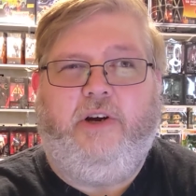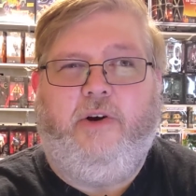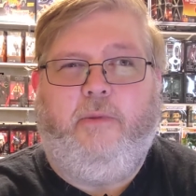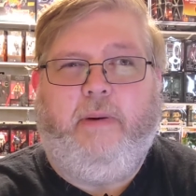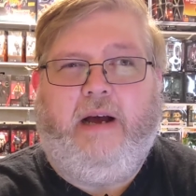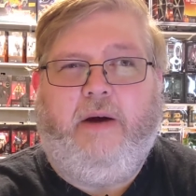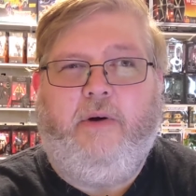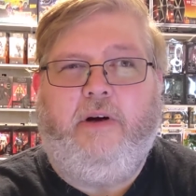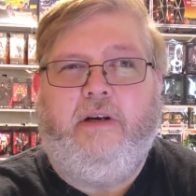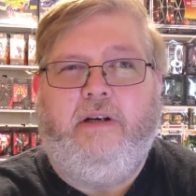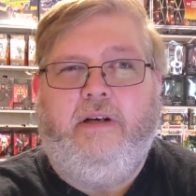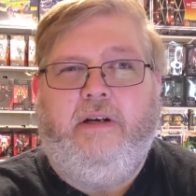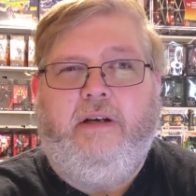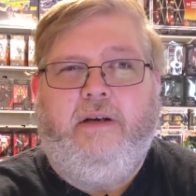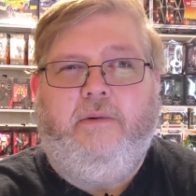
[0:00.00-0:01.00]
girl power,
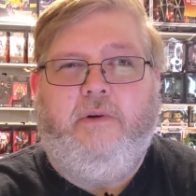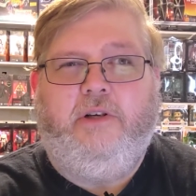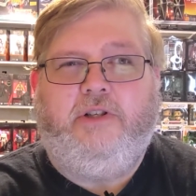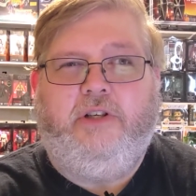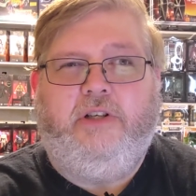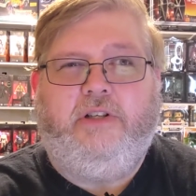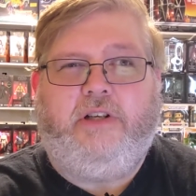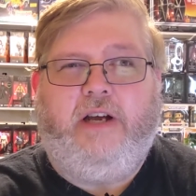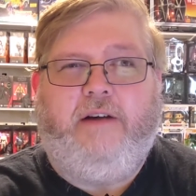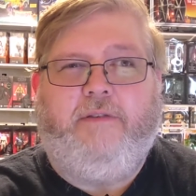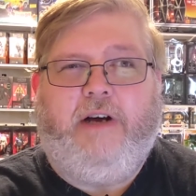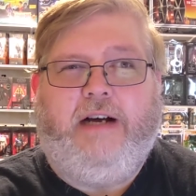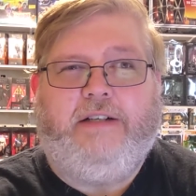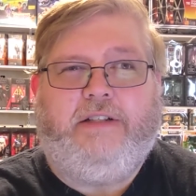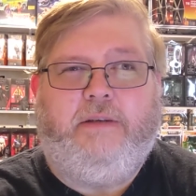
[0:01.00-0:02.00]
which is kind of
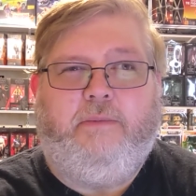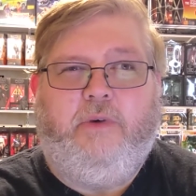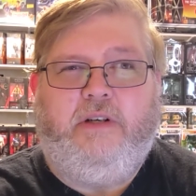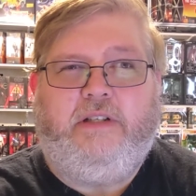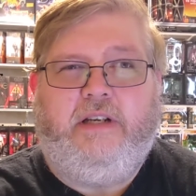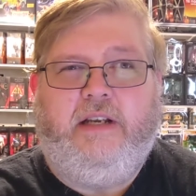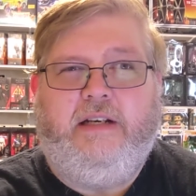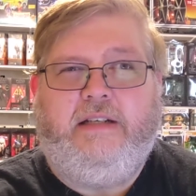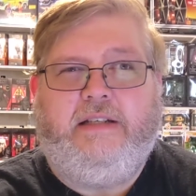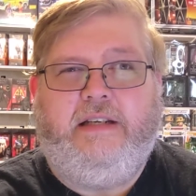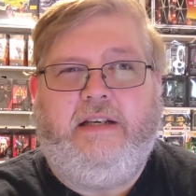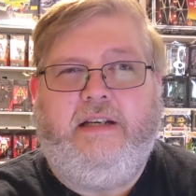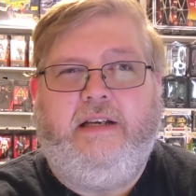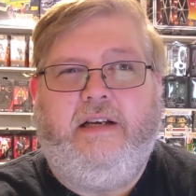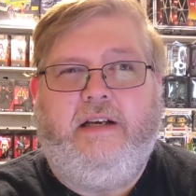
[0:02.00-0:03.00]
awesome once again to
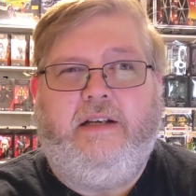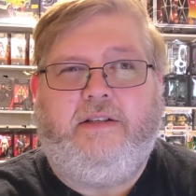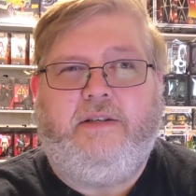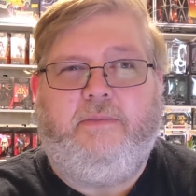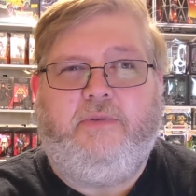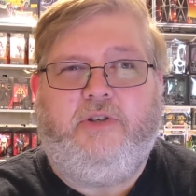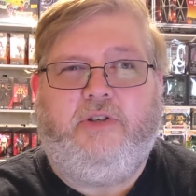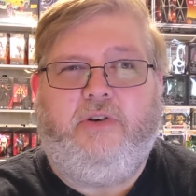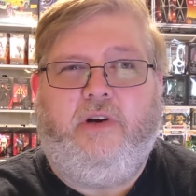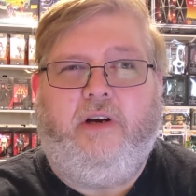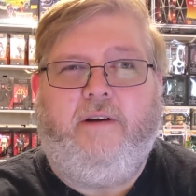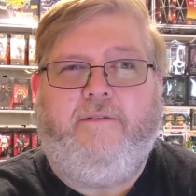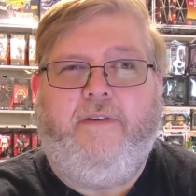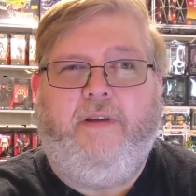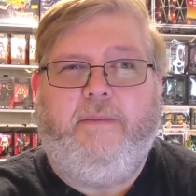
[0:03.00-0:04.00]
see some
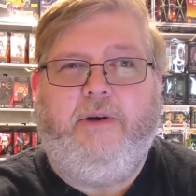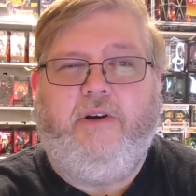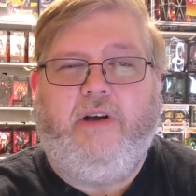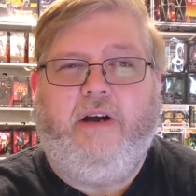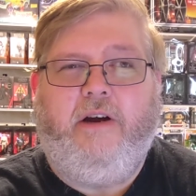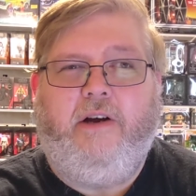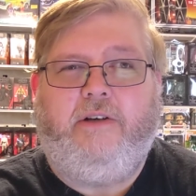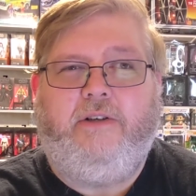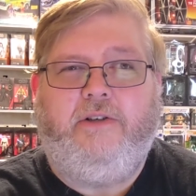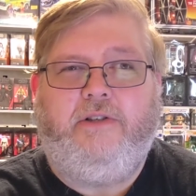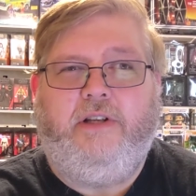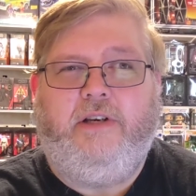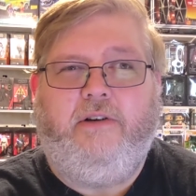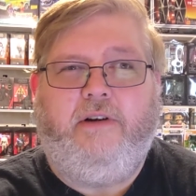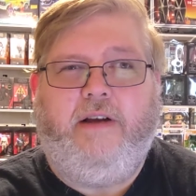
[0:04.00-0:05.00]
strong female characters
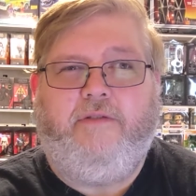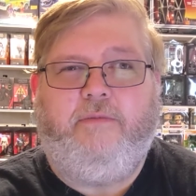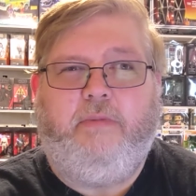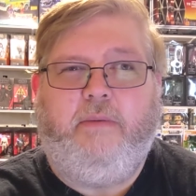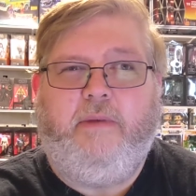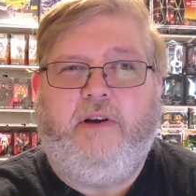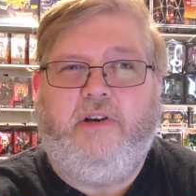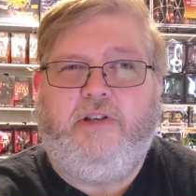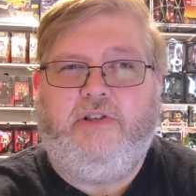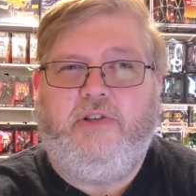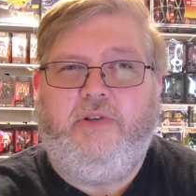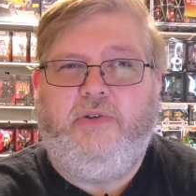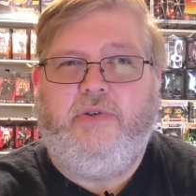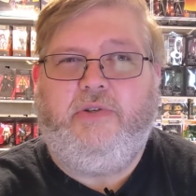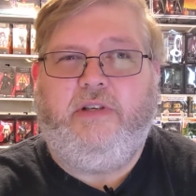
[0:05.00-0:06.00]
that don't have to be Mary
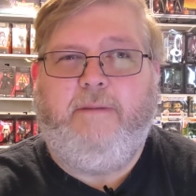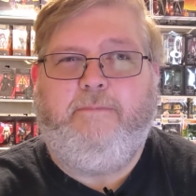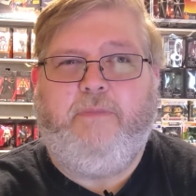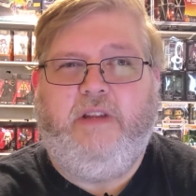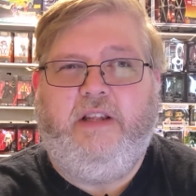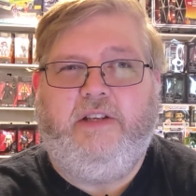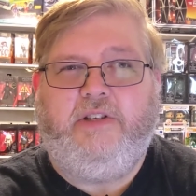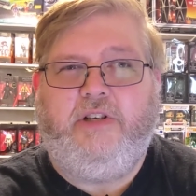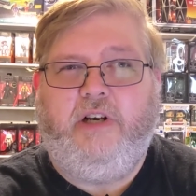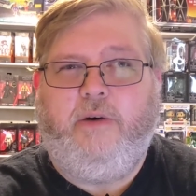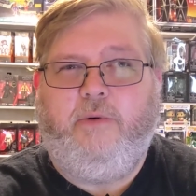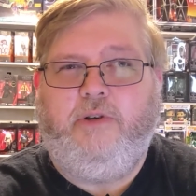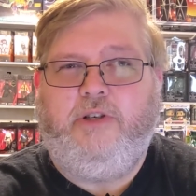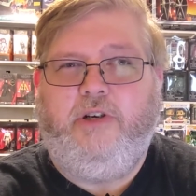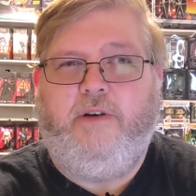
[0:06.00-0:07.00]
Sue's in the Star
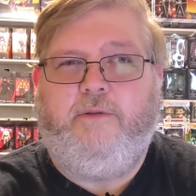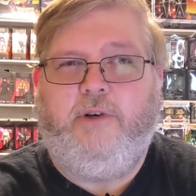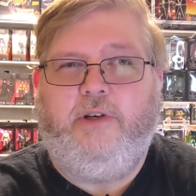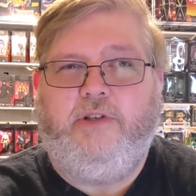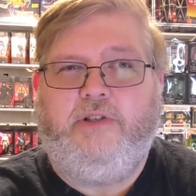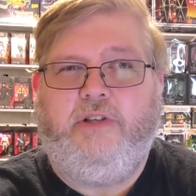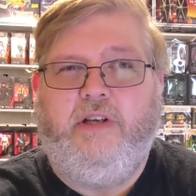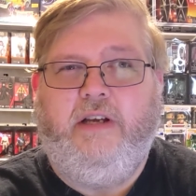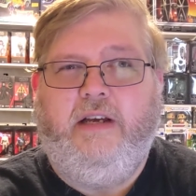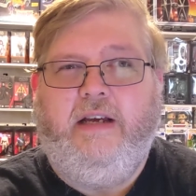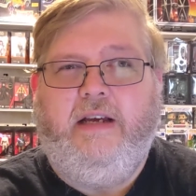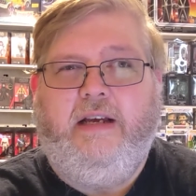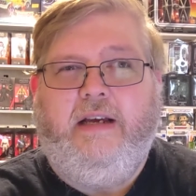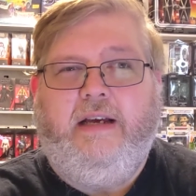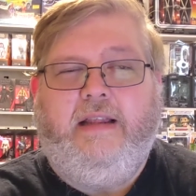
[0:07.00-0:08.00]
Wars universe
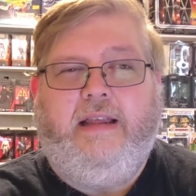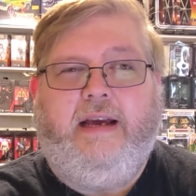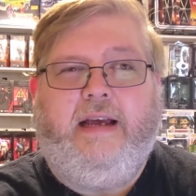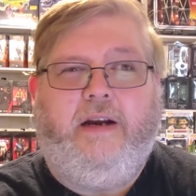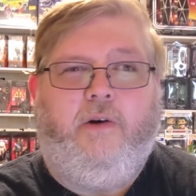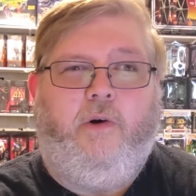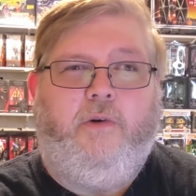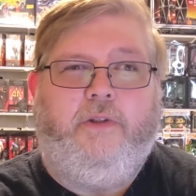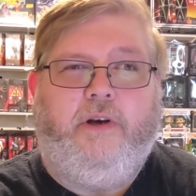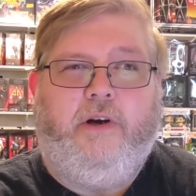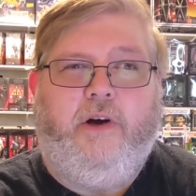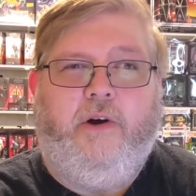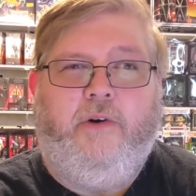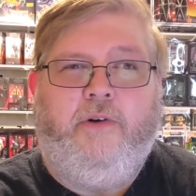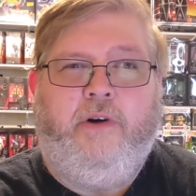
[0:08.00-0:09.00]
that can hold
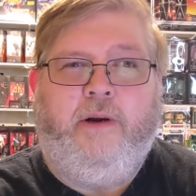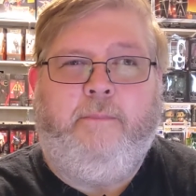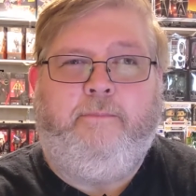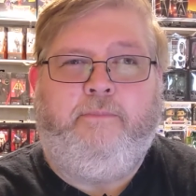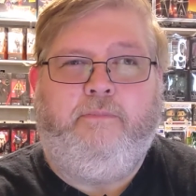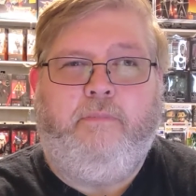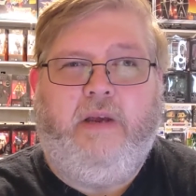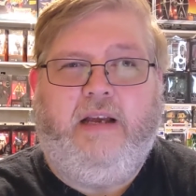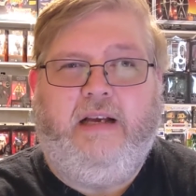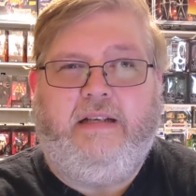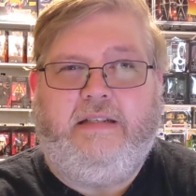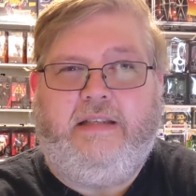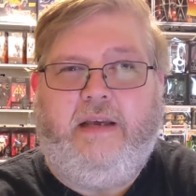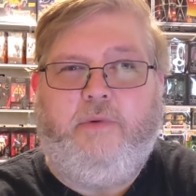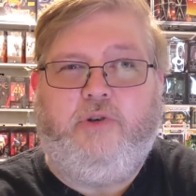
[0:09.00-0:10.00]
their own
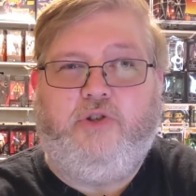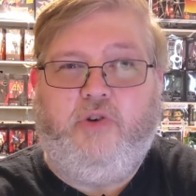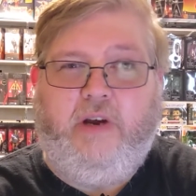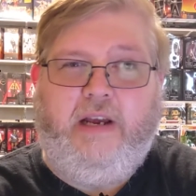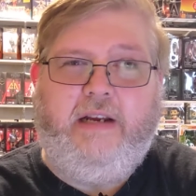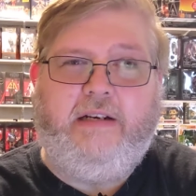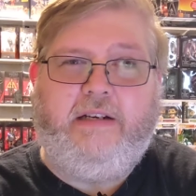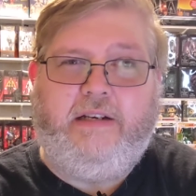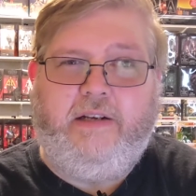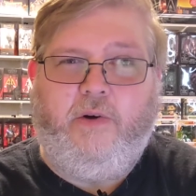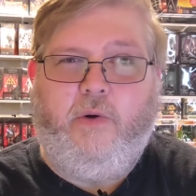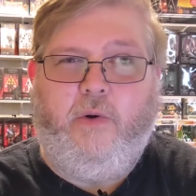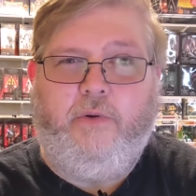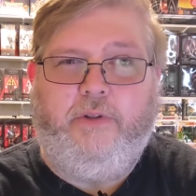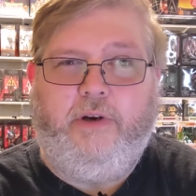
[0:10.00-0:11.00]
because they were trained to
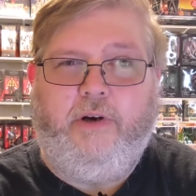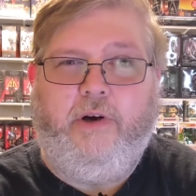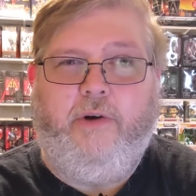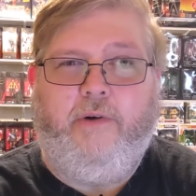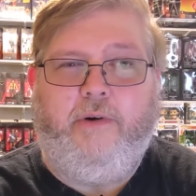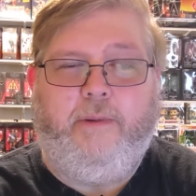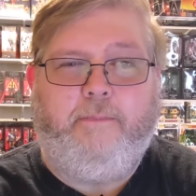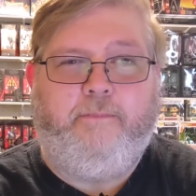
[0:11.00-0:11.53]
hold their own.